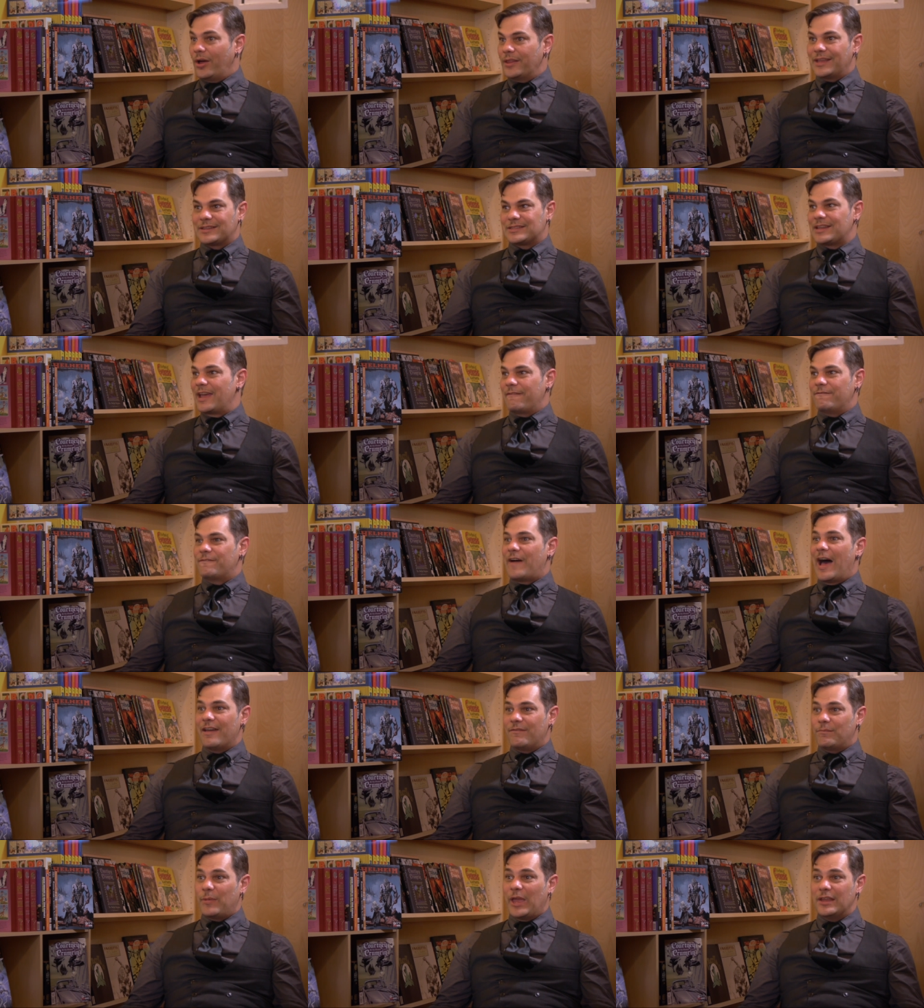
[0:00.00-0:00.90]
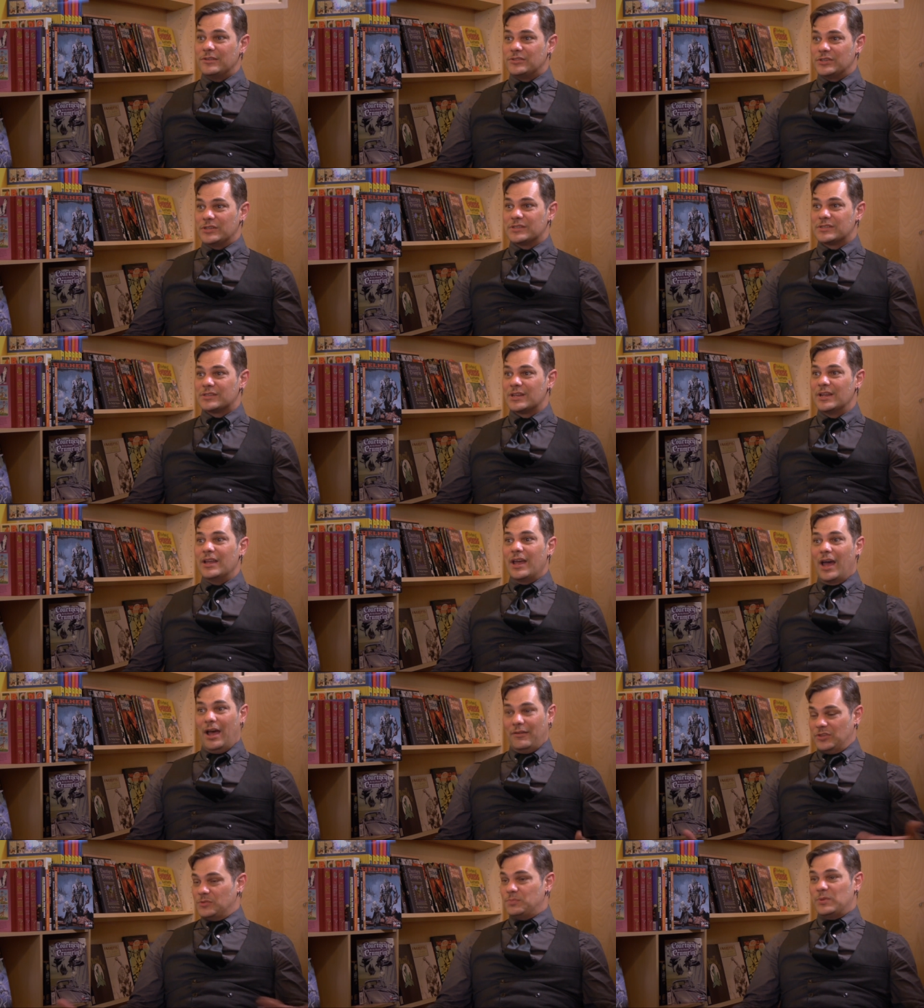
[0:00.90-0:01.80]
That's right. Like 5 pages of
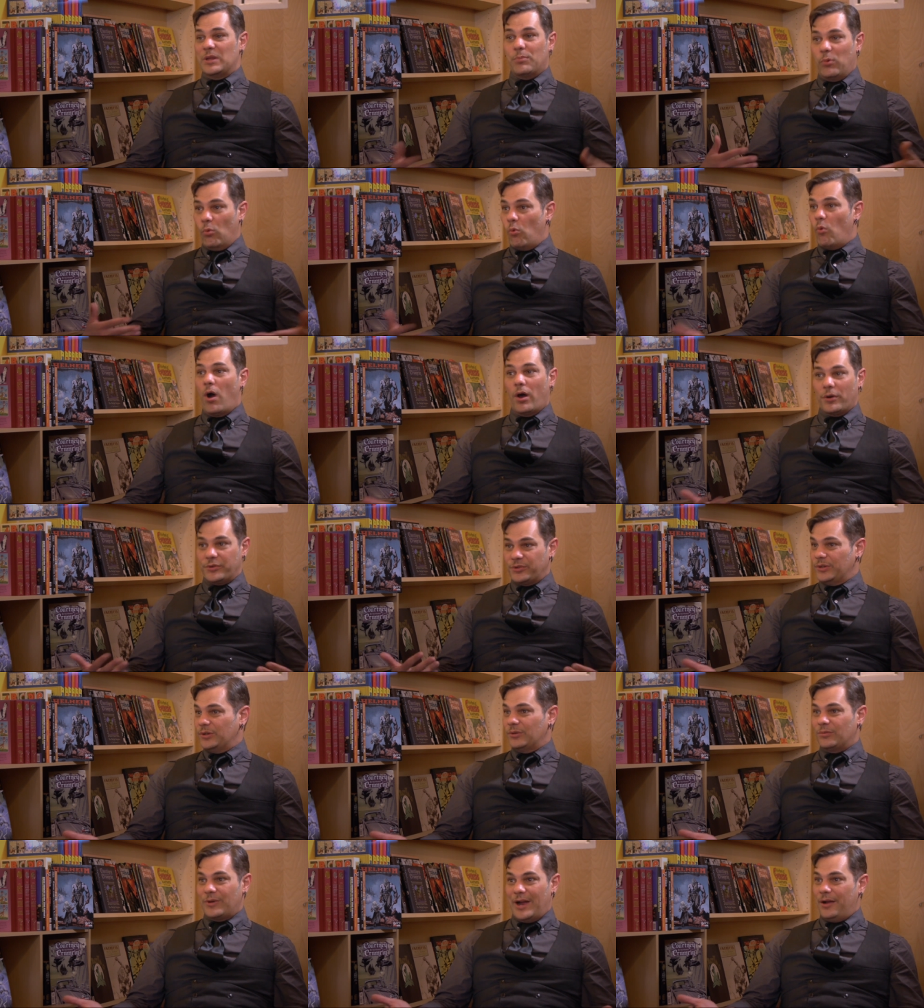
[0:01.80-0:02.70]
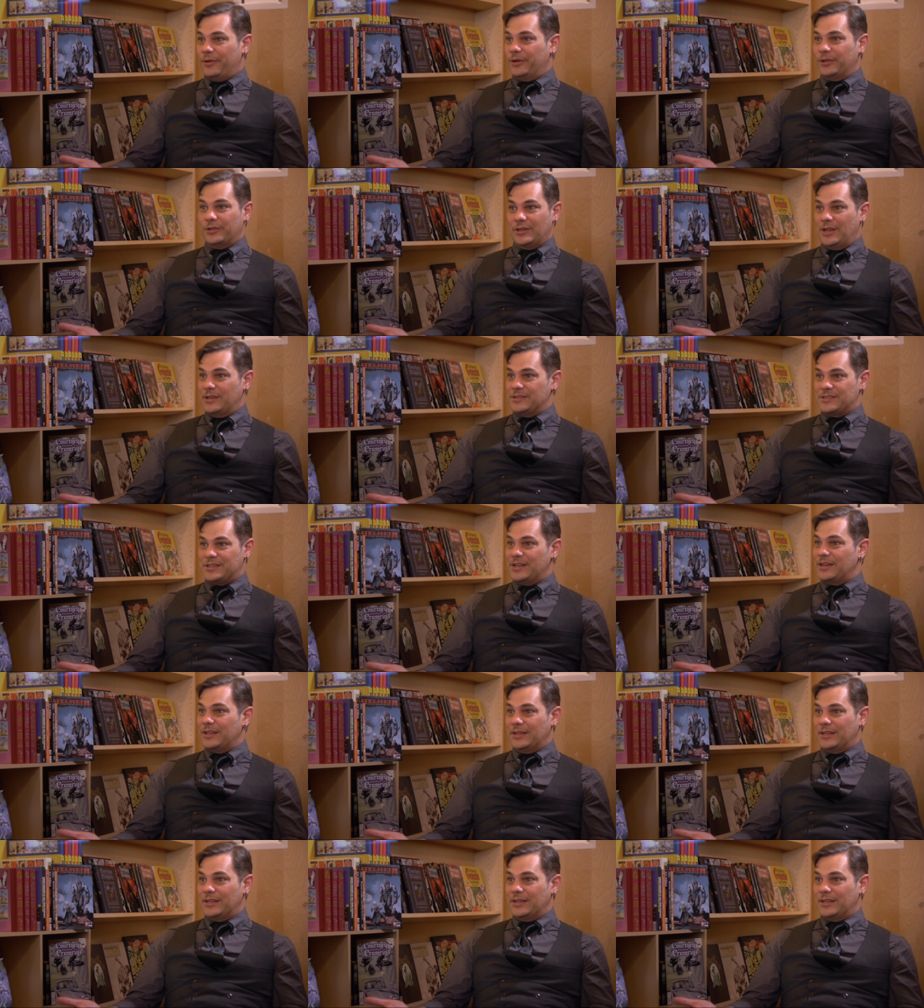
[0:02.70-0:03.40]
just people wandering around a city.